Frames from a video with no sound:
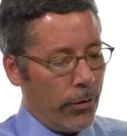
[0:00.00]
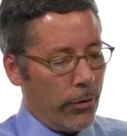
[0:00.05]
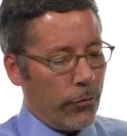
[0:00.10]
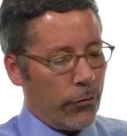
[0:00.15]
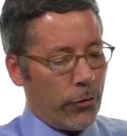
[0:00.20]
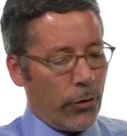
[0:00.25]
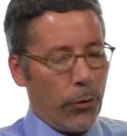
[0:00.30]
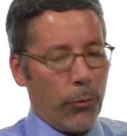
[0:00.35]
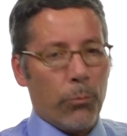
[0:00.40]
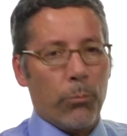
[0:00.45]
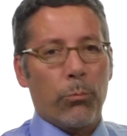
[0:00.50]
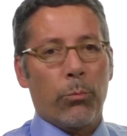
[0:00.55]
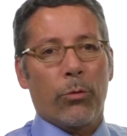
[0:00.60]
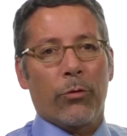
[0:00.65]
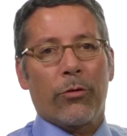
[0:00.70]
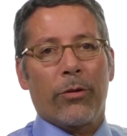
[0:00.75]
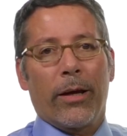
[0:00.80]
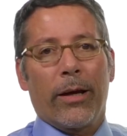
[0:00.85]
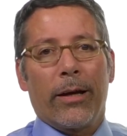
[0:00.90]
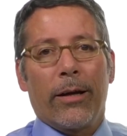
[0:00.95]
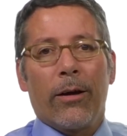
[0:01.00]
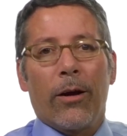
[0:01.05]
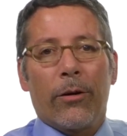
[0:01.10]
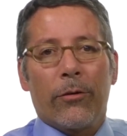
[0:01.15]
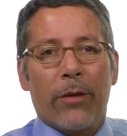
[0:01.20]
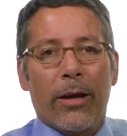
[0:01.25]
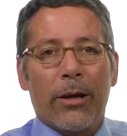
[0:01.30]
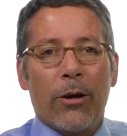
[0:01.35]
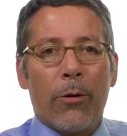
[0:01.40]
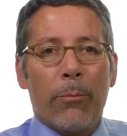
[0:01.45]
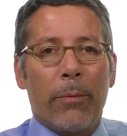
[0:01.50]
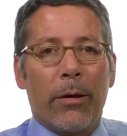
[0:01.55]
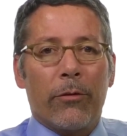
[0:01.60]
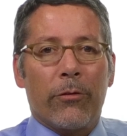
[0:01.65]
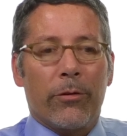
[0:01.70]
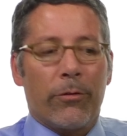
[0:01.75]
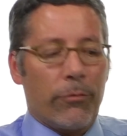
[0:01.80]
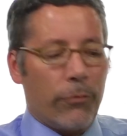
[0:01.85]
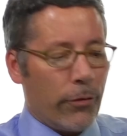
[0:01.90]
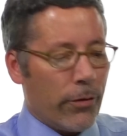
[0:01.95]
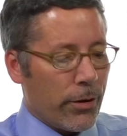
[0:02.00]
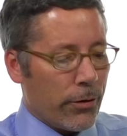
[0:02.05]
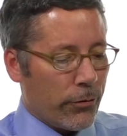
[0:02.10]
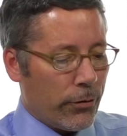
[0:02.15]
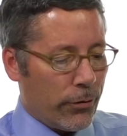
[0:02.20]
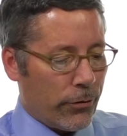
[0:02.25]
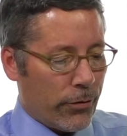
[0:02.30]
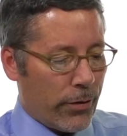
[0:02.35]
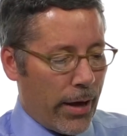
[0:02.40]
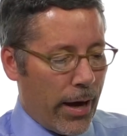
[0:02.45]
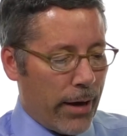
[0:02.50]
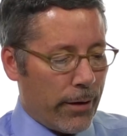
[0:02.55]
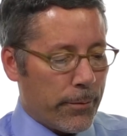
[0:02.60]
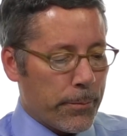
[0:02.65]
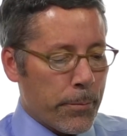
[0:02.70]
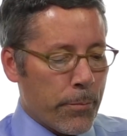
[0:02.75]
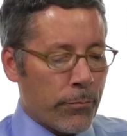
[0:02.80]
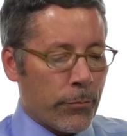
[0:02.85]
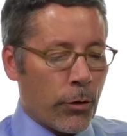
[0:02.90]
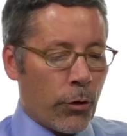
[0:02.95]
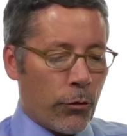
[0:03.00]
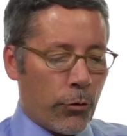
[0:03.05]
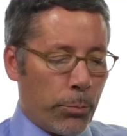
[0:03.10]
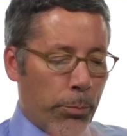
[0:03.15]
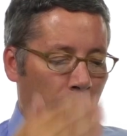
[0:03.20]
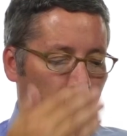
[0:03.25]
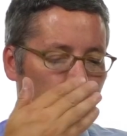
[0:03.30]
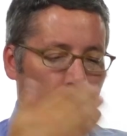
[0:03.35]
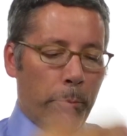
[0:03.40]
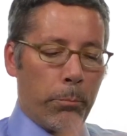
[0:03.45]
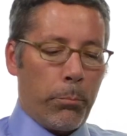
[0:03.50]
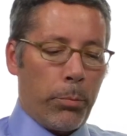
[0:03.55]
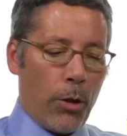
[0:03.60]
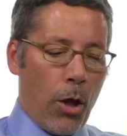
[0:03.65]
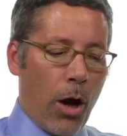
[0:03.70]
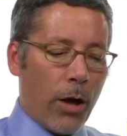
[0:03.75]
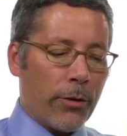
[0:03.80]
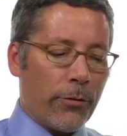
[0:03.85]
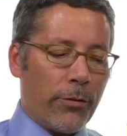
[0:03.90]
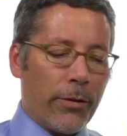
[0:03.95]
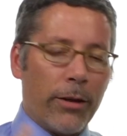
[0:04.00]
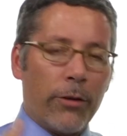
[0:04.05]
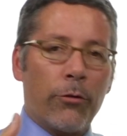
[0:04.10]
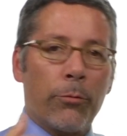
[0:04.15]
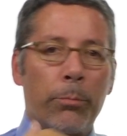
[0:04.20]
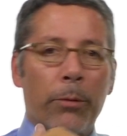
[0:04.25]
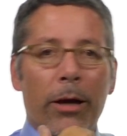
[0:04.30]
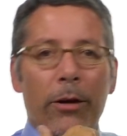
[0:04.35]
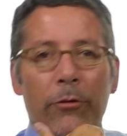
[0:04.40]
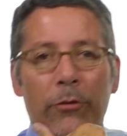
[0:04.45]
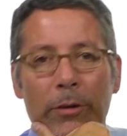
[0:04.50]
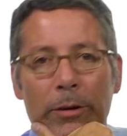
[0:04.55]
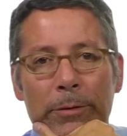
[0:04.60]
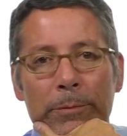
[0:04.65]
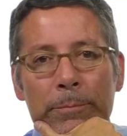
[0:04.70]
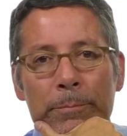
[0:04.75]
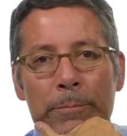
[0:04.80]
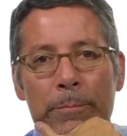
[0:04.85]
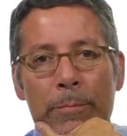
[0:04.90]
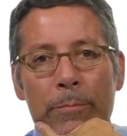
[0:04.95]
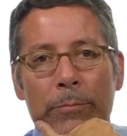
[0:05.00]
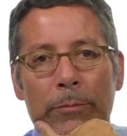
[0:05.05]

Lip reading: So we'll say our take-home message for this is that suppression blocks the expression